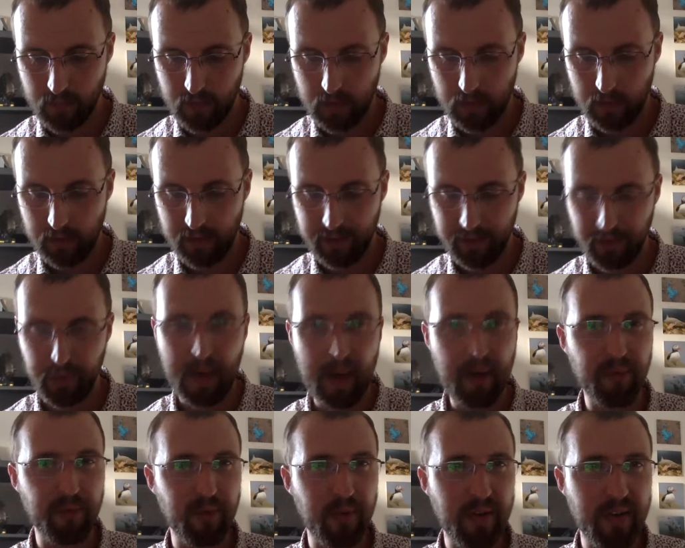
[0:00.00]
of
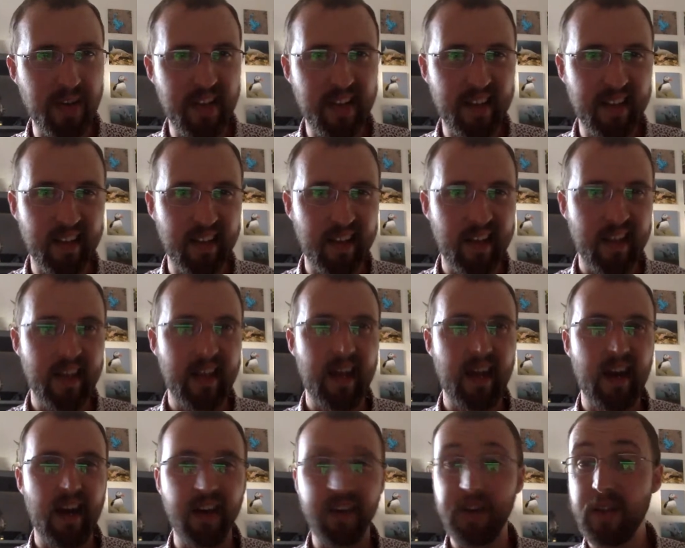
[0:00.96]
crowdfunding?
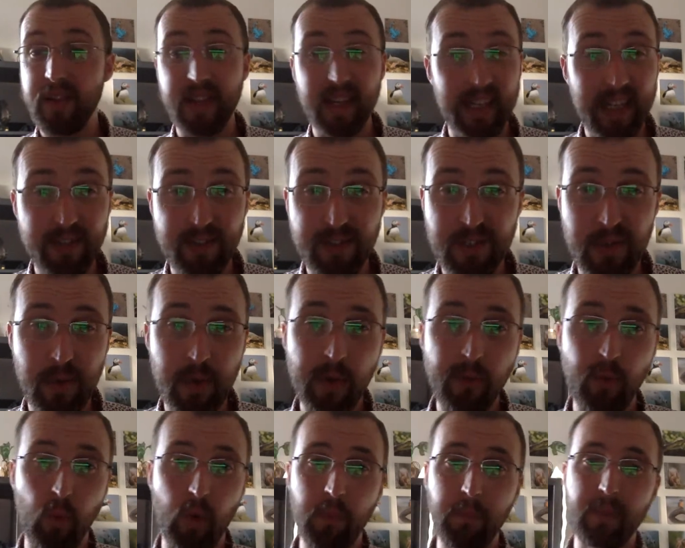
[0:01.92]
I don't think I'll ever do
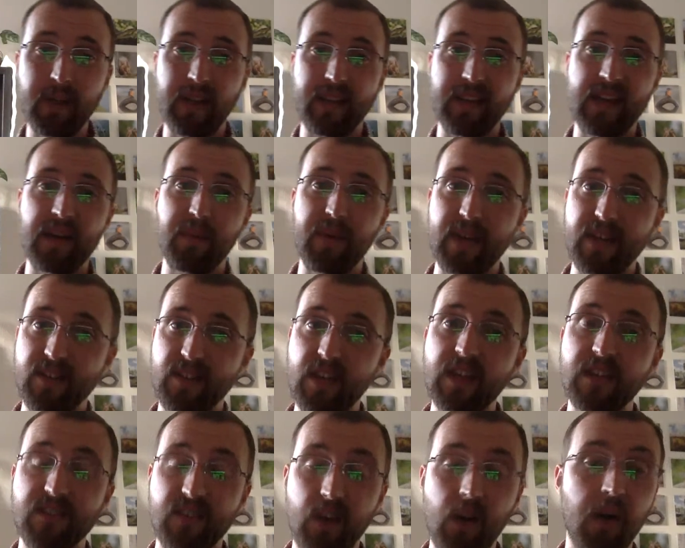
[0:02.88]
another one, put it that way.
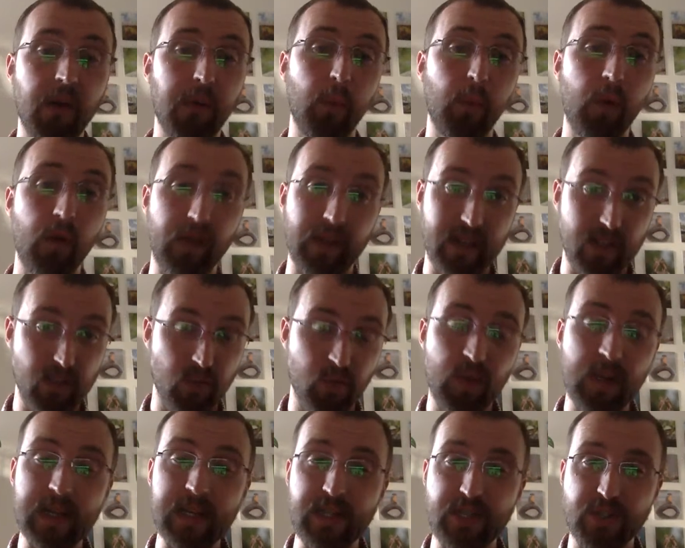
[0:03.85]
It's hard work and it's
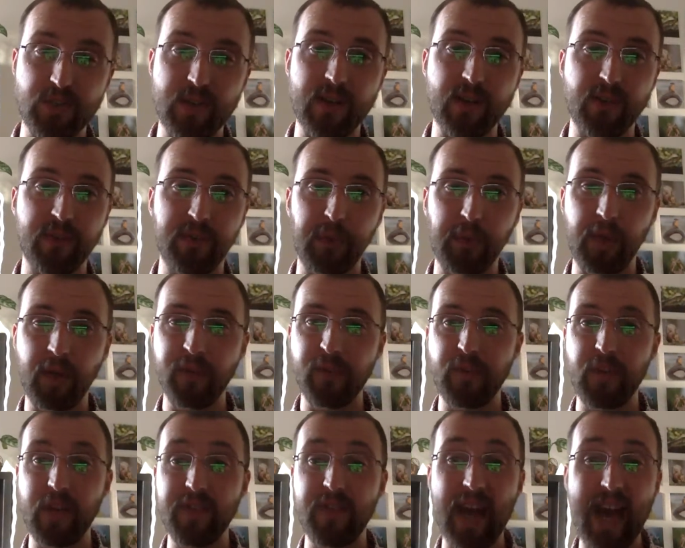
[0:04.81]
really stressful. And
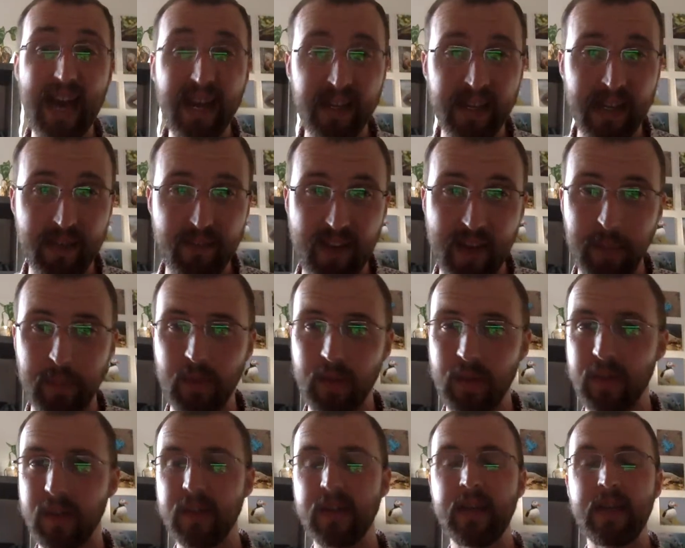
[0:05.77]
obviously, if it hadn't have
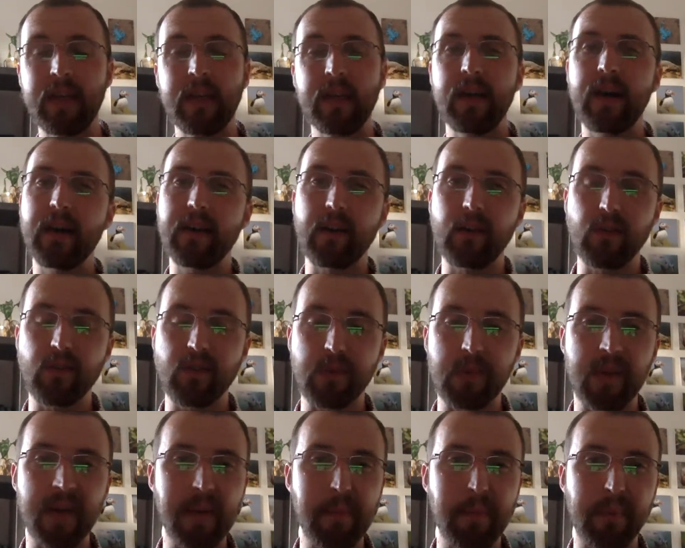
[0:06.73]
happened, I'd have looked to
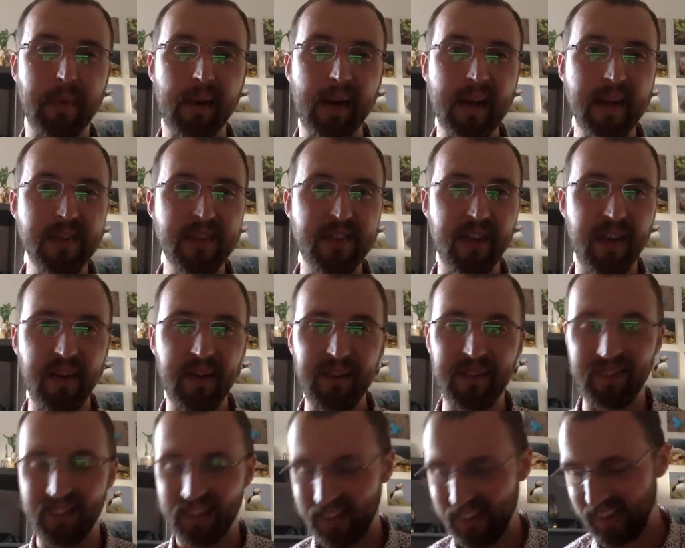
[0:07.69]
write Pratt. So,
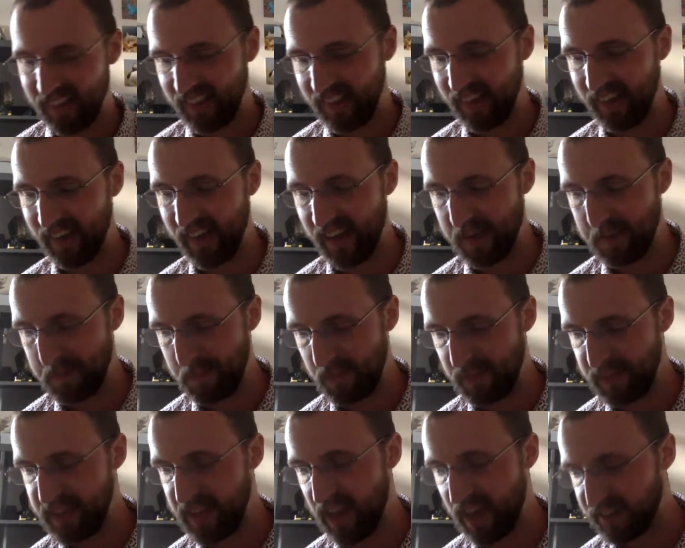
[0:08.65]
I
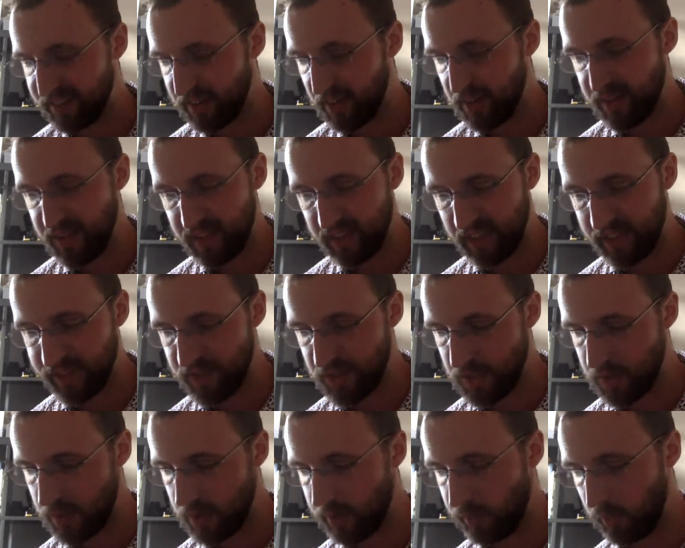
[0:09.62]
don't think I'll ever
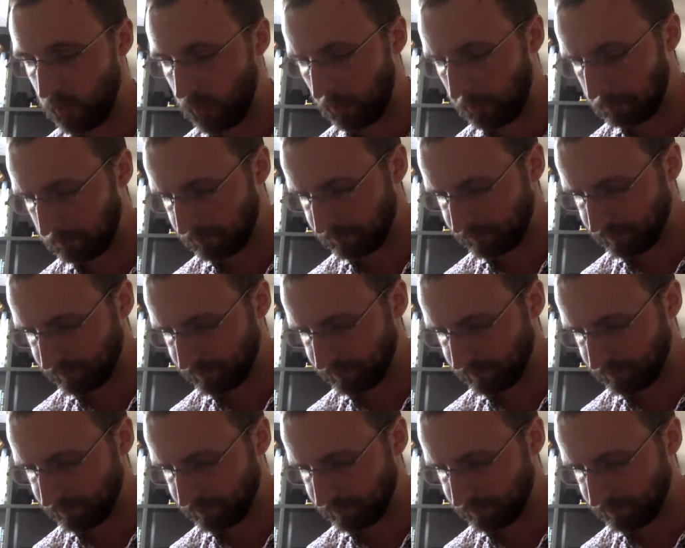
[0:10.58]
do another one.